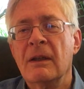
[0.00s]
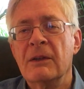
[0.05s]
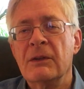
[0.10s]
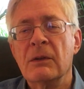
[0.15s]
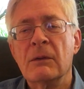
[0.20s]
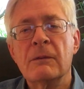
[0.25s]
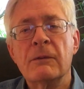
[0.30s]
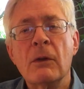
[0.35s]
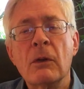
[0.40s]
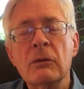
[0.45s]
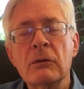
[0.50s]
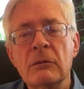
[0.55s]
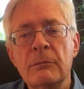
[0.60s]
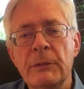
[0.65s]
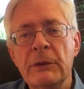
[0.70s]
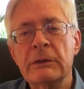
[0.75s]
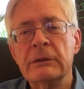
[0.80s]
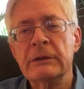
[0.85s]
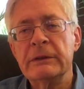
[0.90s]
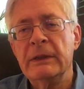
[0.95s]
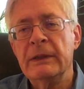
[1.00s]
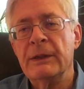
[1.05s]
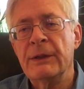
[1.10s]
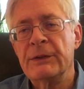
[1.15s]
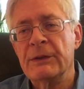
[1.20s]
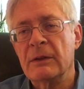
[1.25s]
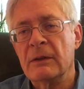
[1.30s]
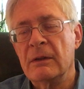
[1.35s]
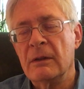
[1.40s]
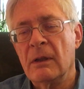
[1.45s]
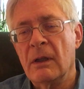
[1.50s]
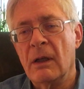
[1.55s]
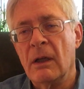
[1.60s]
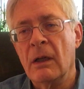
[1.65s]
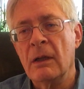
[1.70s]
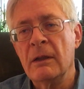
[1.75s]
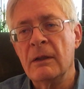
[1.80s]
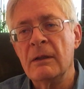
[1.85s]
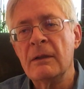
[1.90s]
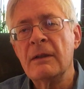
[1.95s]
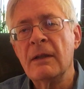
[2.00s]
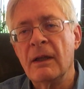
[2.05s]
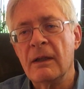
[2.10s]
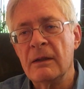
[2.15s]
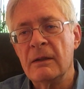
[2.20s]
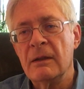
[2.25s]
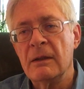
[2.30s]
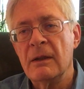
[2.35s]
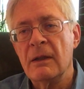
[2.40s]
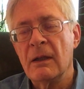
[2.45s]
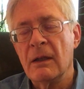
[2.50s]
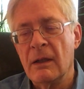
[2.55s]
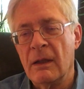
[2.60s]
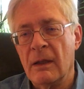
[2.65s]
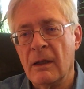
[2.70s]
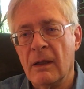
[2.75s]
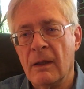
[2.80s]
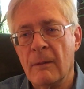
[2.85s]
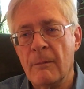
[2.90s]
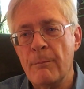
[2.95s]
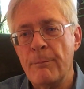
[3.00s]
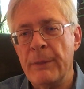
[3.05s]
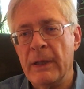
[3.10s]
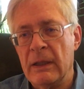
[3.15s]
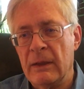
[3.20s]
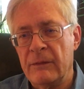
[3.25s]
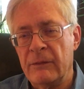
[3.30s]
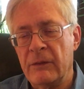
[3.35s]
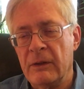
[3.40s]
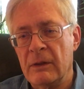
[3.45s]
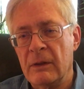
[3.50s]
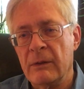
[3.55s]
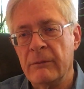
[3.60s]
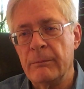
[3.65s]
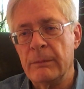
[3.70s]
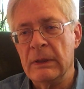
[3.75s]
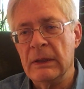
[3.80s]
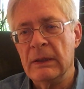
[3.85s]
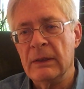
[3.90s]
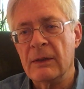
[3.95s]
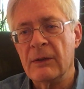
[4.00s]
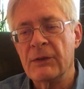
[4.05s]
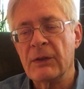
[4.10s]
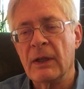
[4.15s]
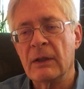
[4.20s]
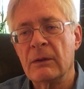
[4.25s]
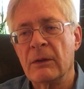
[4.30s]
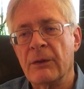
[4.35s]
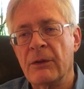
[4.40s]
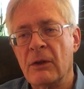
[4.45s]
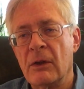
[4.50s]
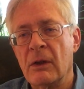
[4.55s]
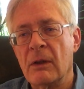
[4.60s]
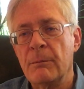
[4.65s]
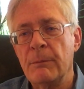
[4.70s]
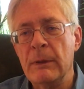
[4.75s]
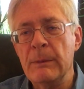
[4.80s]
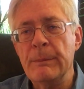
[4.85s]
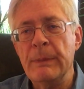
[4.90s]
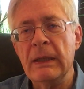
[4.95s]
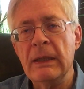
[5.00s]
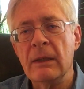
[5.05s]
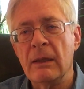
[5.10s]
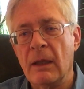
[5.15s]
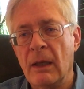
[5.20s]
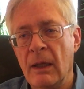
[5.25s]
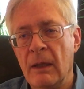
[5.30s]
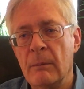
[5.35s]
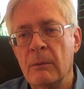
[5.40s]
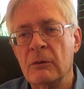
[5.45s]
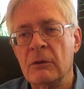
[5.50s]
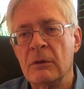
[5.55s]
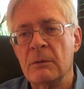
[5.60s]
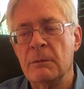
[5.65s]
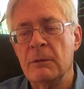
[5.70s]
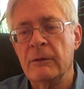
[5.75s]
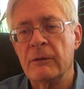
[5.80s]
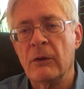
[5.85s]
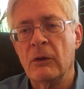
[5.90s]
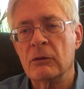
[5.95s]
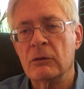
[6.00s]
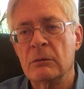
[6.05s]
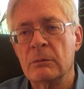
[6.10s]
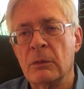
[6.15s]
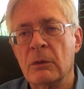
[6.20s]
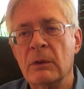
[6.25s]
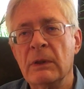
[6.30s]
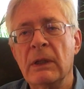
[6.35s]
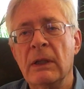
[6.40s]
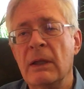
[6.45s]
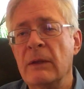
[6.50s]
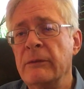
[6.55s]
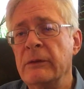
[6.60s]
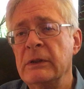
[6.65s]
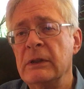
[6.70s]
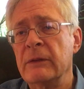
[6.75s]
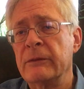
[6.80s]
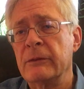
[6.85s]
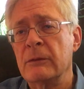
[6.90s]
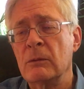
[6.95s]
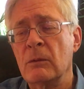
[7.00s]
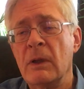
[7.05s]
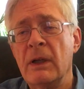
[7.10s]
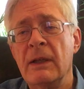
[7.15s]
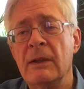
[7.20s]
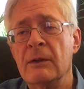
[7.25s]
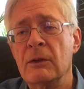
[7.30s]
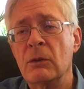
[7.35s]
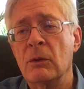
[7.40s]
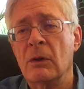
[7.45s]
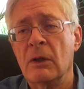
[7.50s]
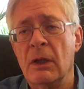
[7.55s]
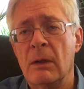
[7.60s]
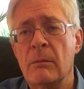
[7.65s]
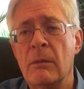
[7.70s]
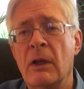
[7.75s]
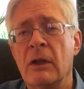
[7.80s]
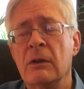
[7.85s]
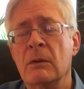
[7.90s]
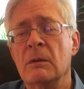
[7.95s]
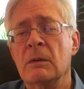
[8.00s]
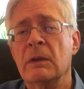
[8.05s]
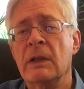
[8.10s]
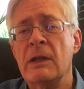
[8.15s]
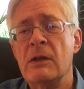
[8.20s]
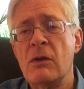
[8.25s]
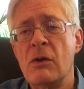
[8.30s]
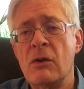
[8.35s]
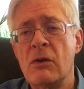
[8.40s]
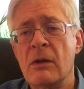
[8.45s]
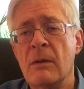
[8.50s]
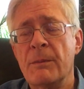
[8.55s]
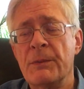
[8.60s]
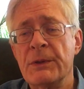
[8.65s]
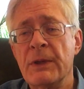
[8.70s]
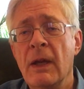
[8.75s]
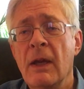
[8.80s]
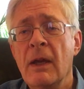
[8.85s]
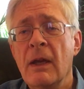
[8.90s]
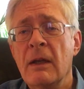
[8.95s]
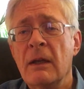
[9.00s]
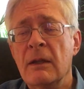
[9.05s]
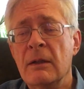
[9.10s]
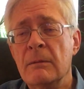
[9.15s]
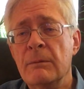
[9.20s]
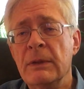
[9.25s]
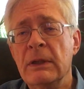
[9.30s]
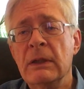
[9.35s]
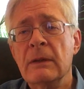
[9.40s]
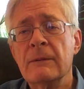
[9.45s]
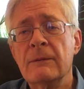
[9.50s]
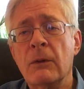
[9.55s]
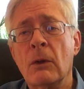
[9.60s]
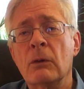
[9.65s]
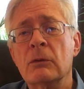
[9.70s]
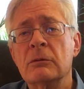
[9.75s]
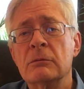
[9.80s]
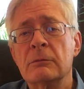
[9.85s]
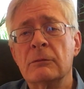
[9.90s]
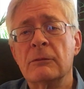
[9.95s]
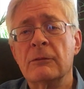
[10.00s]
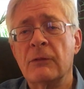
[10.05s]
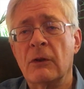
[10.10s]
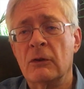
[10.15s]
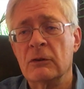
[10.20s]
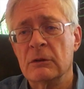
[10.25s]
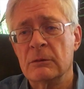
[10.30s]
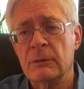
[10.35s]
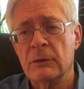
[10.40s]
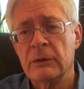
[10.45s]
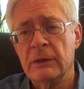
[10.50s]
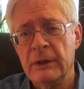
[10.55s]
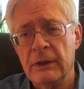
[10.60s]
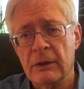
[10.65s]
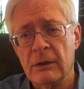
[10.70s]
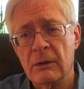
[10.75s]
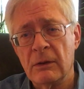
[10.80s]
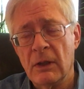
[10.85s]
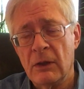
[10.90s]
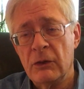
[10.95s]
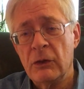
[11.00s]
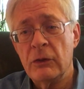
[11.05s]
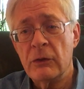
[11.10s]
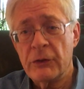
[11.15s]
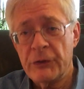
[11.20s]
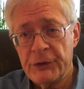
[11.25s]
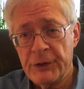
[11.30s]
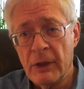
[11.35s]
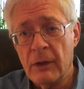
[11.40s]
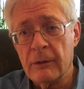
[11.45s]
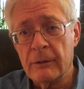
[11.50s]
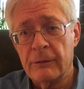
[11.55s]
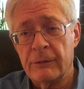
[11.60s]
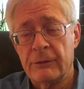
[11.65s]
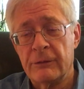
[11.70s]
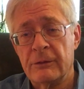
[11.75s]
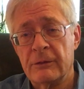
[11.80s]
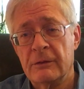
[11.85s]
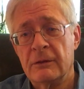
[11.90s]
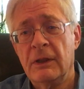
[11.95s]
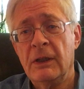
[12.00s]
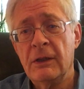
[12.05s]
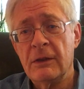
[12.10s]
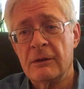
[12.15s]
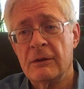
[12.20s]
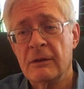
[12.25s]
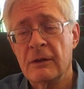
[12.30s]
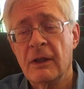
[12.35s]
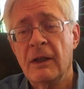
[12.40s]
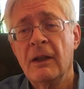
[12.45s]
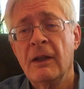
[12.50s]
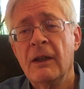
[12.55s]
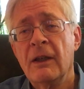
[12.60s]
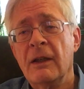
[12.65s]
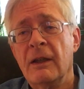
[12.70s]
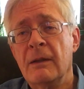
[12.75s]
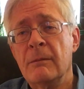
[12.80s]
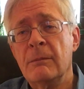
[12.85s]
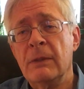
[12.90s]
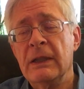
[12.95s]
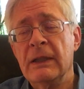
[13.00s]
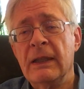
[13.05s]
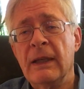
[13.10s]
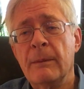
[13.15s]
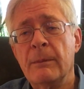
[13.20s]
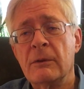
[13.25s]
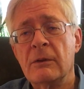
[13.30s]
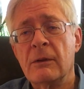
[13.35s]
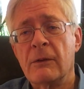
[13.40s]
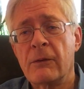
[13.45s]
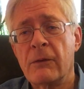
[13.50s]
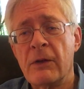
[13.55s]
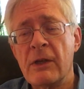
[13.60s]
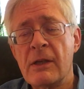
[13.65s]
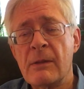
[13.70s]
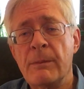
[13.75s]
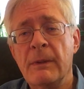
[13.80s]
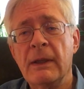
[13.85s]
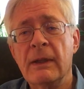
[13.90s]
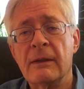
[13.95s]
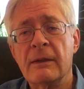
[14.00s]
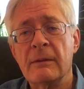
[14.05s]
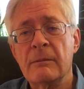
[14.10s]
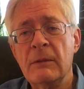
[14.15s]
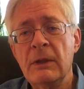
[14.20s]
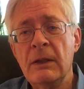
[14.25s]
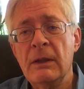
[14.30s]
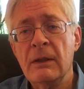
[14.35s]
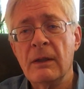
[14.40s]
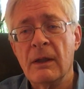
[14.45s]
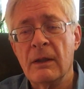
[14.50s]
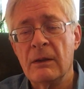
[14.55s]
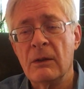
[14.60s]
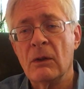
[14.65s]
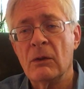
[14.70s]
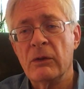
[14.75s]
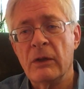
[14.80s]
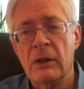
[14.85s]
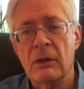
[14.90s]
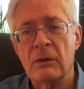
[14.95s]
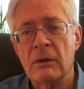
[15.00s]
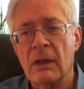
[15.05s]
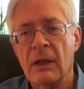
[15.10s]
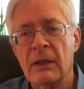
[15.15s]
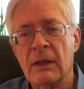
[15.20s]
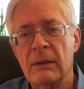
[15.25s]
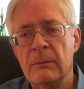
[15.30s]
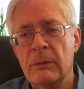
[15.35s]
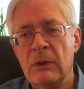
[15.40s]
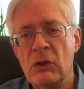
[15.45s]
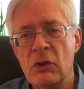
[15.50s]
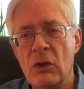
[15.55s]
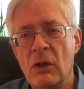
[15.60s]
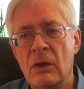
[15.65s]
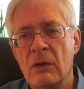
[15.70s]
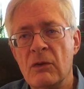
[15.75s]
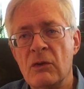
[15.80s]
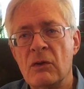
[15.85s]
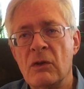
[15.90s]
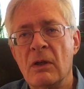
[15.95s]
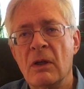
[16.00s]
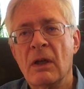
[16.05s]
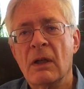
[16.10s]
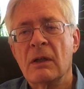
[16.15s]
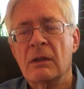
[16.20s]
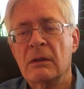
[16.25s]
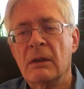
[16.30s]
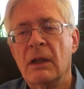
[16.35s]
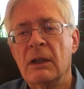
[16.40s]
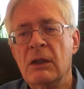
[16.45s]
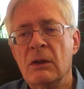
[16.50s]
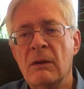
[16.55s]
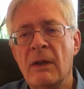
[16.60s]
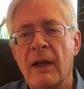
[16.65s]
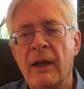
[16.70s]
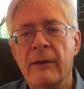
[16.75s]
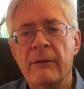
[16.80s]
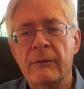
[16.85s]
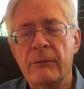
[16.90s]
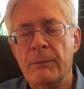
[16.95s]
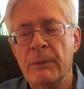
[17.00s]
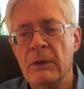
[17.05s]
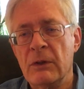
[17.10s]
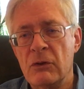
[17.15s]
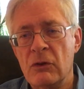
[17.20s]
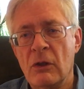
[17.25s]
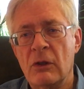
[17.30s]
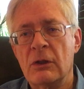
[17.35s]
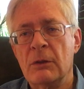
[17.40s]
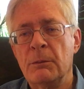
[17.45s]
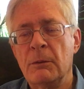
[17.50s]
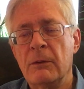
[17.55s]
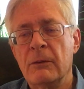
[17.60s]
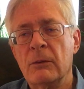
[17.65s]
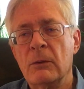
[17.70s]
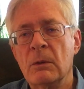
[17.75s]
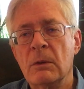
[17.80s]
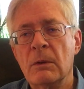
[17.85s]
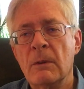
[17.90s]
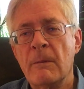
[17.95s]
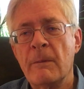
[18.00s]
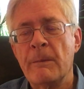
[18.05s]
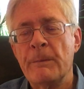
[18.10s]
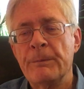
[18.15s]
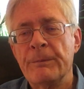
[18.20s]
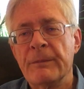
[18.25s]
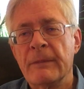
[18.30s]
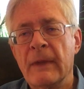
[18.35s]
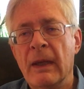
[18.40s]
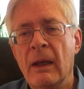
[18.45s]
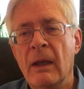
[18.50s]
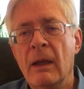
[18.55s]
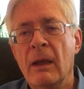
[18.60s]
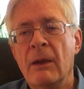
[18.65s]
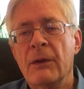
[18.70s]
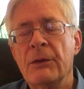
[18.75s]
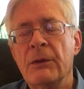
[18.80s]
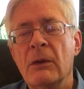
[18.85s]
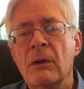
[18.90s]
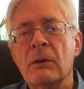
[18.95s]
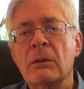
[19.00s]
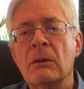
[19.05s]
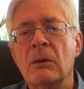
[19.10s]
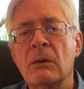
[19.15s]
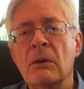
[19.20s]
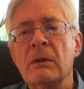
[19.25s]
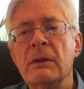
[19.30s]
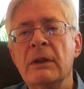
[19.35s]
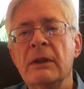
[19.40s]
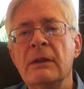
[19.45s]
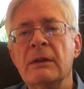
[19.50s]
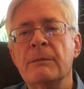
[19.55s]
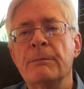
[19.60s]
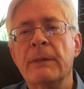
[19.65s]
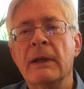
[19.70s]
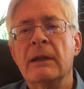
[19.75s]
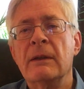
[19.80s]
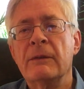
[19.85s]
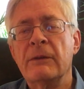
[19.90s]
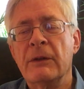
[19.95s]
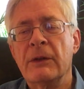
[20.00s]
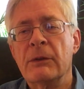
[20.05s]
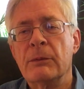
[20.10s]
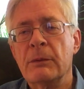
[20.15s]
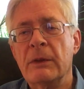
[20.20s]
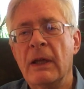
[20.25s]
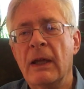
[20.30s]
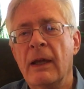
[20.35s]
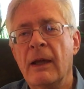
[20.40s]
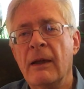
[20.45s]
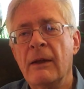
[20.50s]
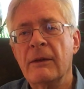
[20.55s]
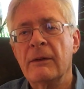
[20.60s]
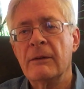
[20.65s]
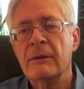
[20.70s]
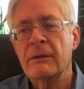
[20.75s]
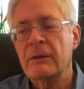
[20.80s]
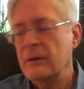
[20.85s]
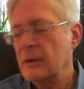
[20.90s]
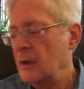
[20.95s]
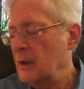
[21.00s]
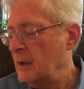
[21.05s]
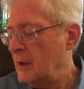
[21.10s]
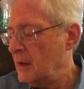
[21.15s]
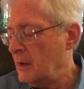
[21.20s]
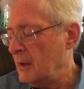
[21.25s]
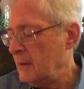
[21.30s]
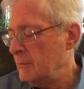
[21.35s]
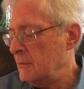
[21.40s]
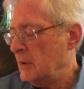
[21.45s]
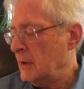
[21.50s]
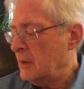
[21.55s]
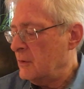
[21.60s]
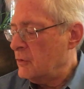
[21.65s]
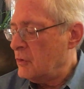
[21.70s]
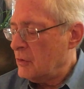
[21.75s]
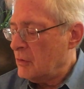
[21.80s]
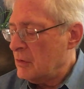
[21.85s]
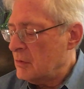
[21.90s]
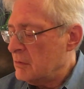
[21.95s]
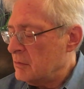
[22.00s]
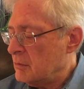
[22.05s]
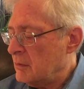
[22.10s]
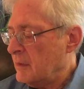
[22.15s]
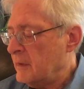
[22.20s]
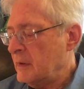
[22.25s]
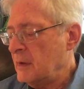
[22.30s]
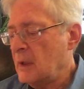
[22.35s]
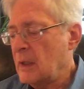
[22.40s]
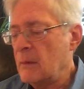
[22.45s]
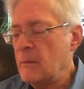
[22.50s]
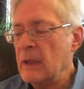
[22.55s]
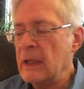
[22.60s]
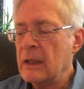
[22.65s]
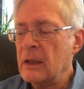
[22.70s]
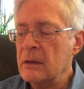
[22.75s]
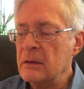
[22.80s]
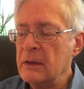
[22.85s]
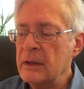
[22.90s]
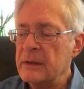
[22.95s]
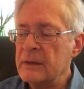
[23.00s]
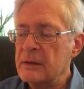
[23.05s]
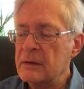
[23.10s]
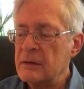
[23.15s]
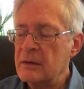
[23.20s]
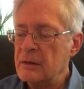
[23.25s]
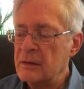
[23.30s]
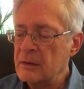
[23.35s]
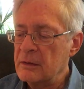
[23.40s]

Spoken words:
So vulnerability is an unintended benefit of being in psychotherapy, being able to be vulnerable in every different way, in talking about your relationships, in being vulnerable here to yourself here, and being able to free speak to me and know that you're not going to be judged like you have been judged before. So all these benefits we have, I'm not sure, did I make a list?